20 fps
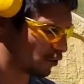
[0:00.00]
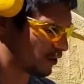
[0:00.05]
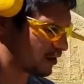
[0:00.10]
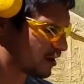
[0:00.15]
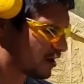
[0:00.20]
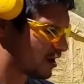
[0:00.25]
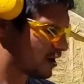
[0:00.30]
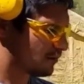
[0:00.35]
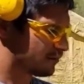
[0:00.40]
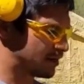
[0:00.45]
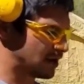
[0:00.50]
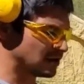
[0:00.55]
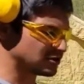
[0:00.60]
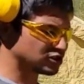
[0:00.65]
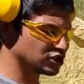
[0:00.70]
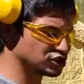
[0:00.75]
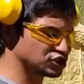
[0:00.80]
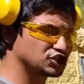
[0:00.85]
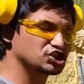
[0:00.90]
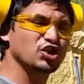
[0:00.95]
for it. But
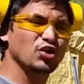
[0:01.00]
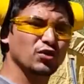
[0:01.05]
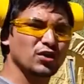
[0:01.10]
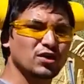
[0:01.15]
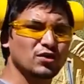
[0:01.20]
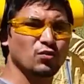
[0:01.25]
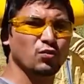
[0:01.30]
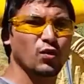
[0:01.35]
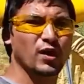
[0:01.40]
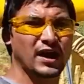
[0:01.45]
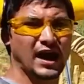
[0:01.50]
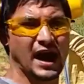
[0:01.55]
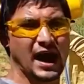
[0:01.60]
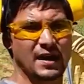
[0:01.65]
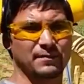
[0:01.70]
I'll just show you what